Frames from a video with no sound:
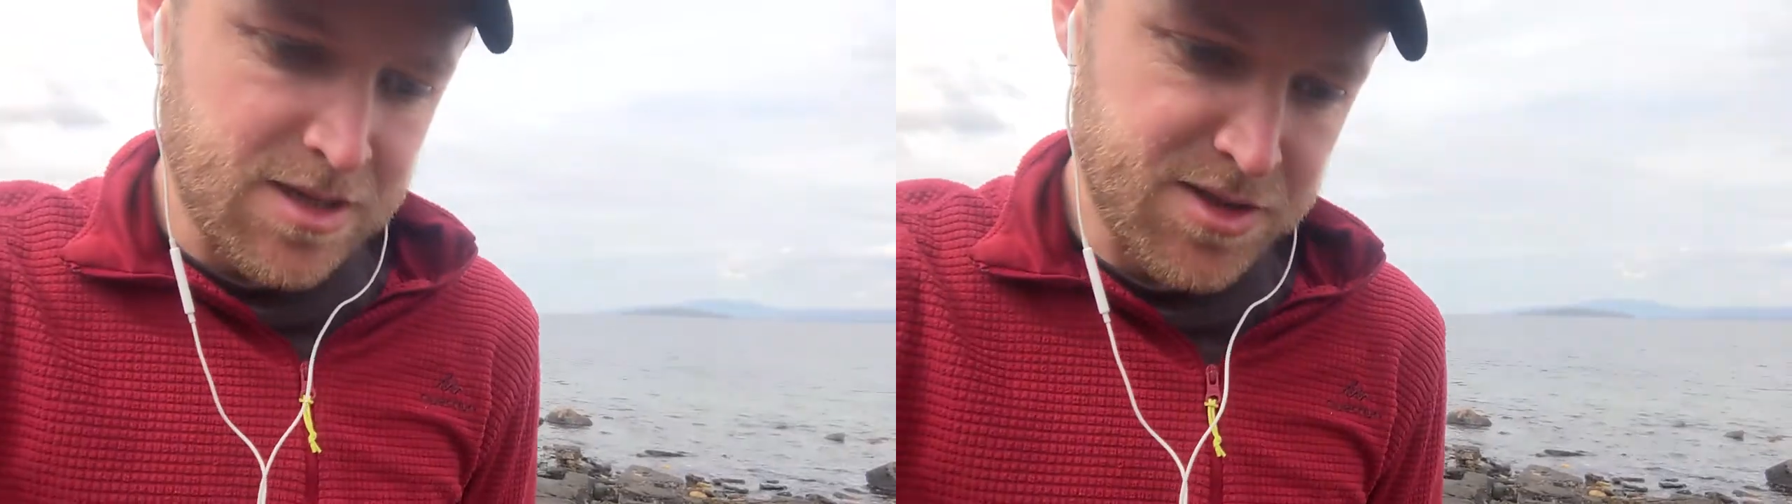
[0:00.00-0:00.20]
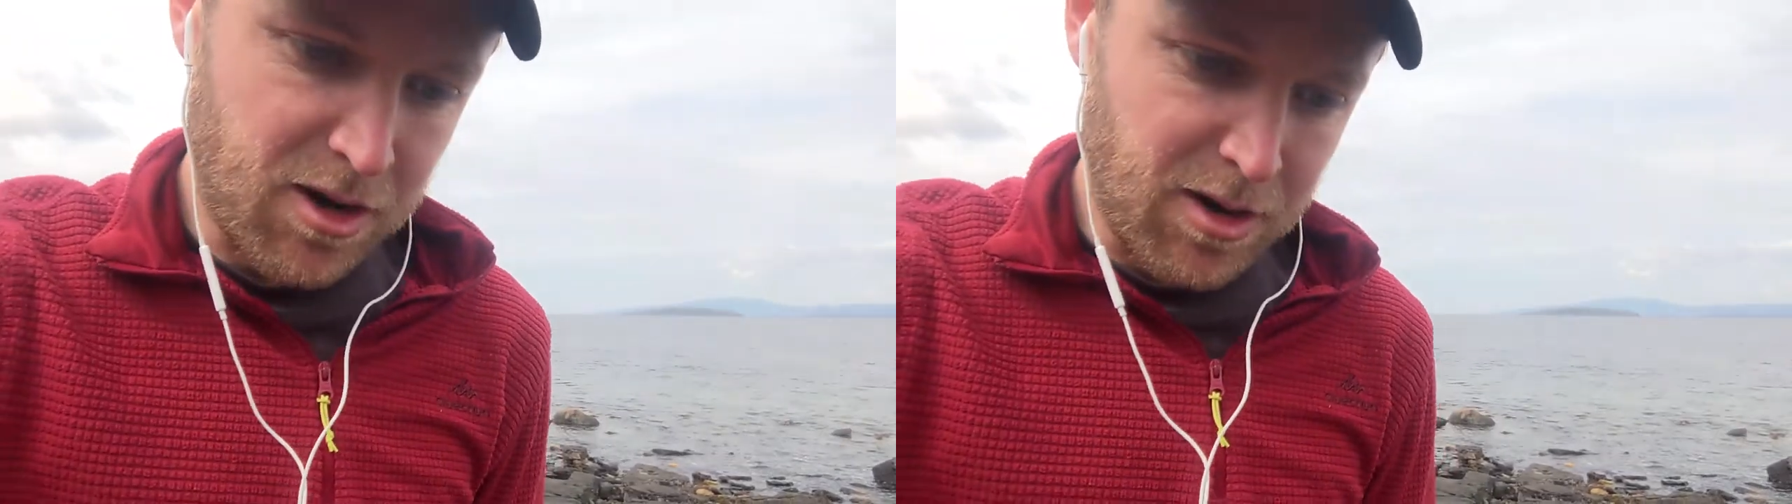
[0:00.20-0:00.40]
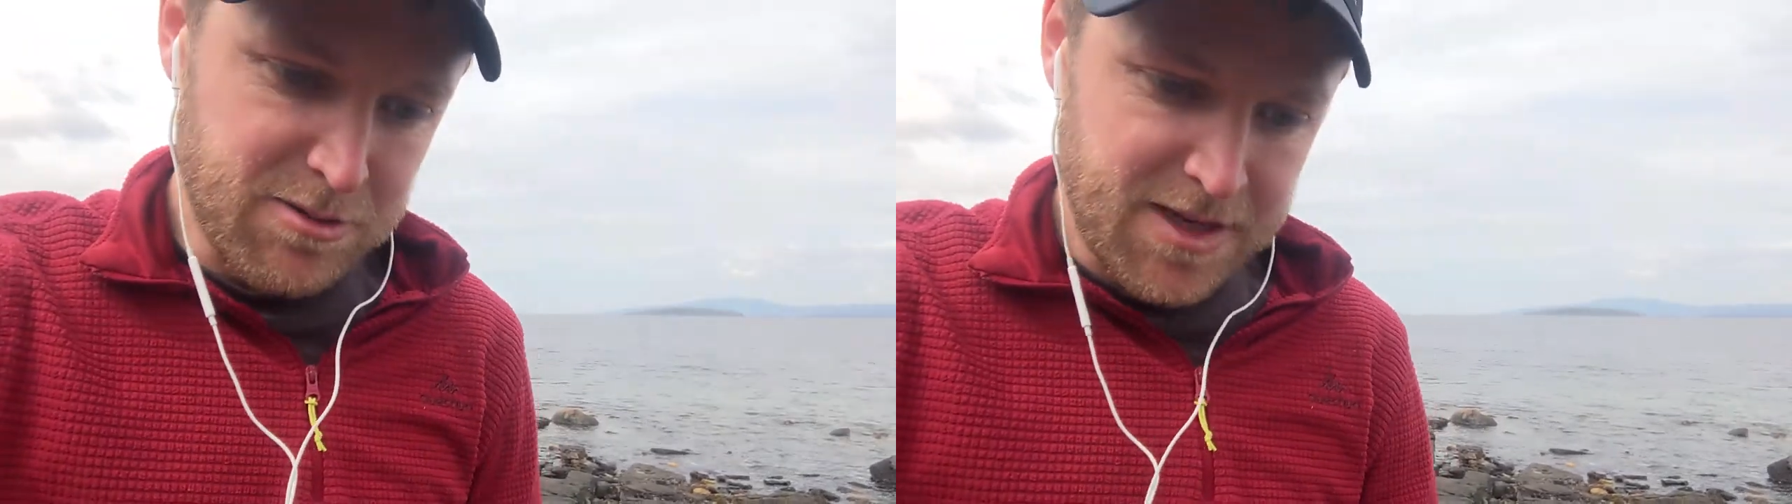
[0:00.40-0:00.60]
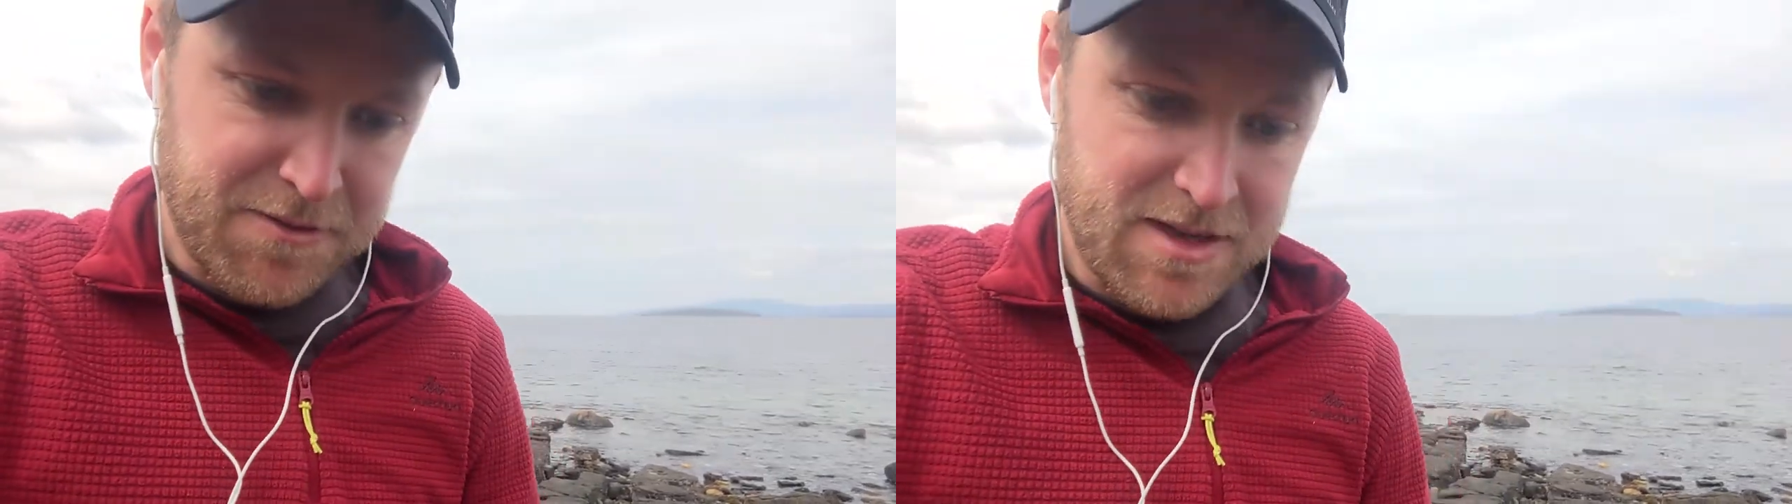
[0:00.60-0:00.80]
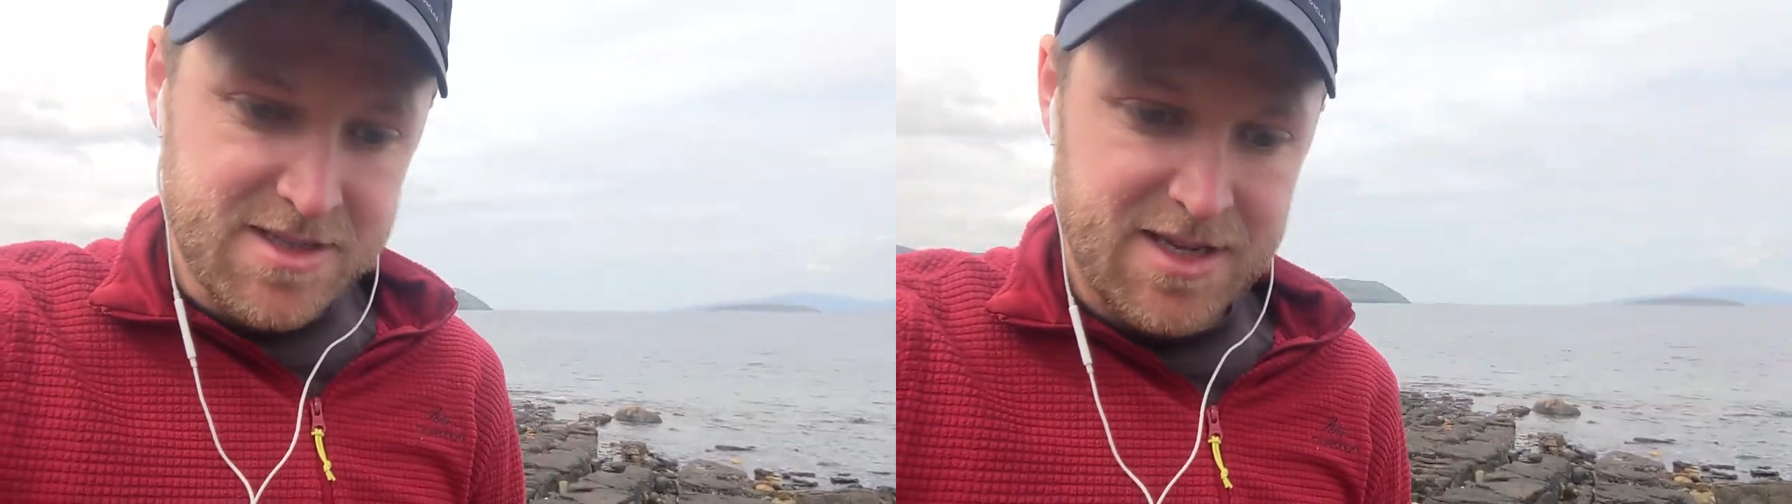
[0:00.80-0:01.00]
So I would
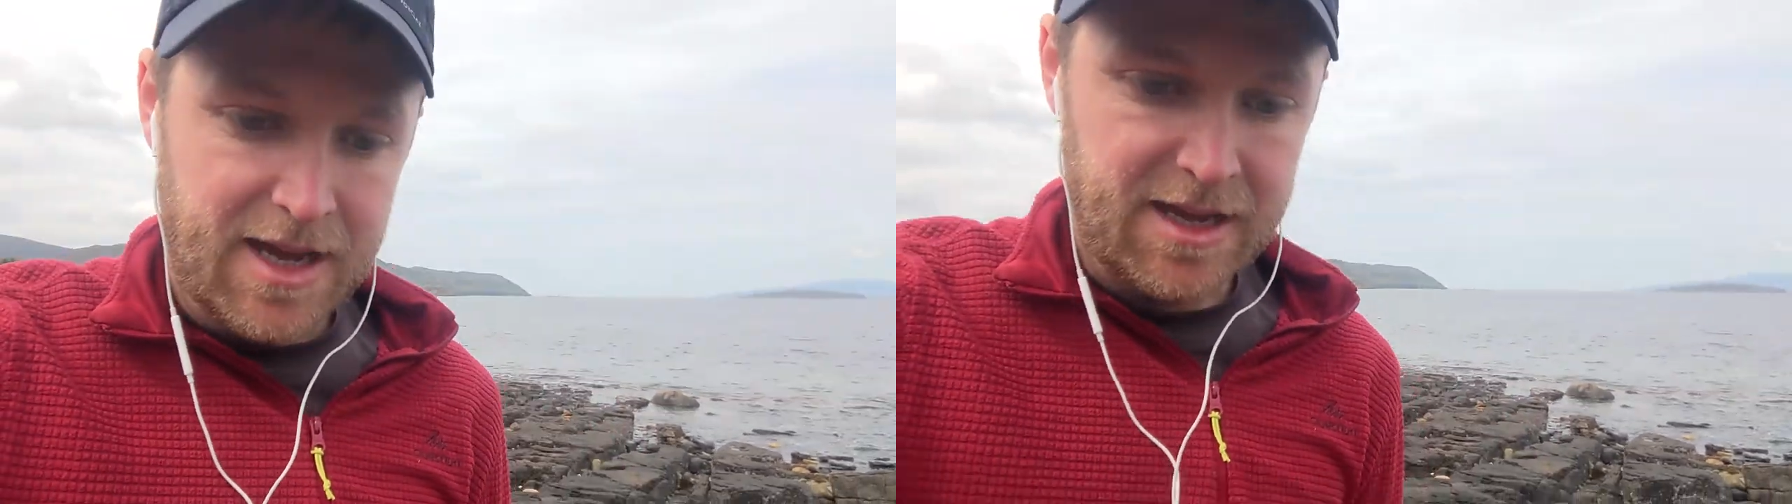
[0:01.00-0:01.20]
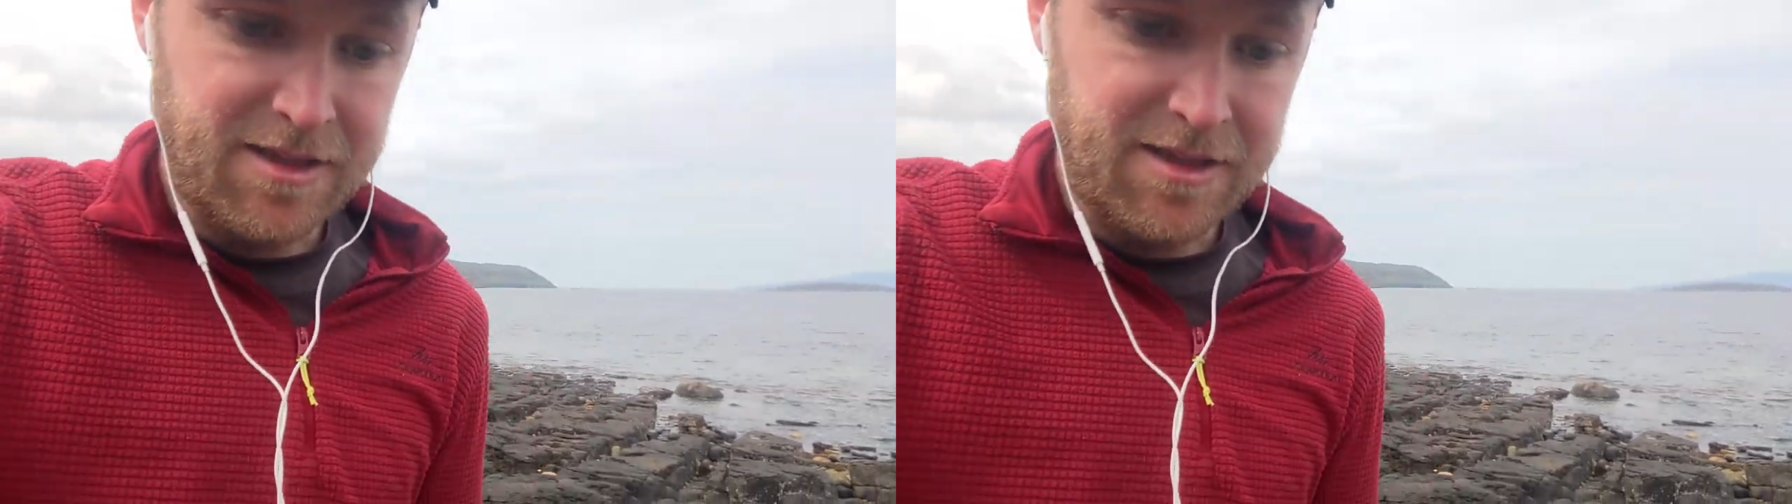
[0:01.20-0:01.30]
definitely say